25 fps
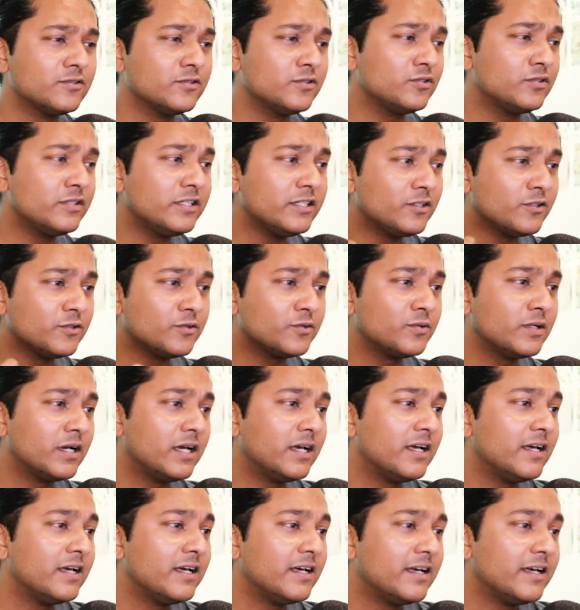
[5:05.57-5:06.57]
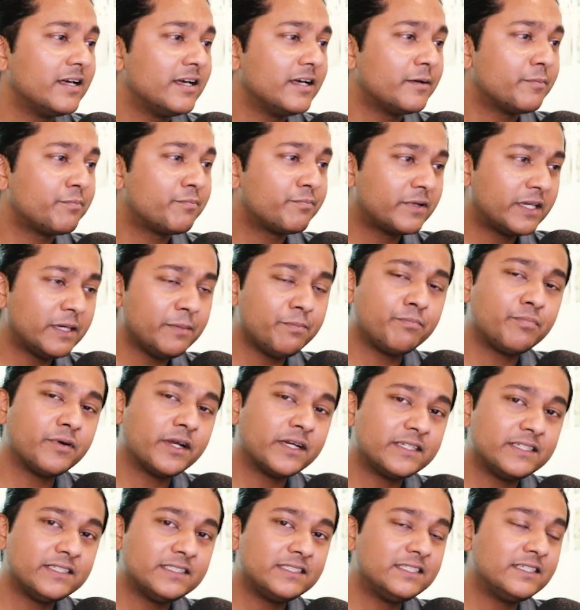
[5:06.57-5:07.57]
So you need to keep
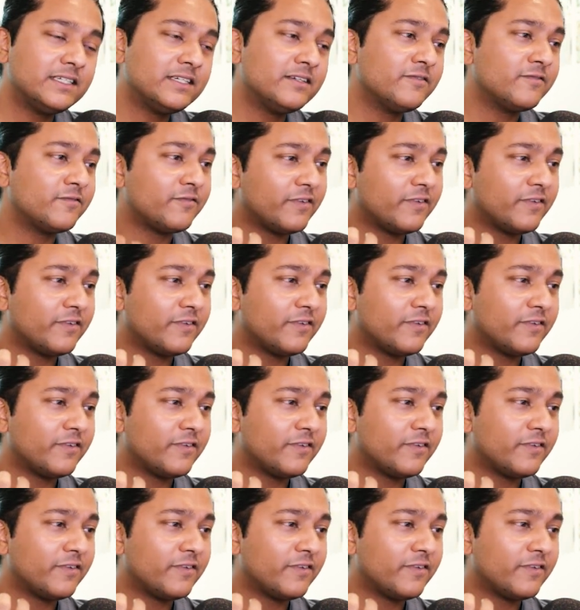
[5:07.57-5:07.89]
practicing,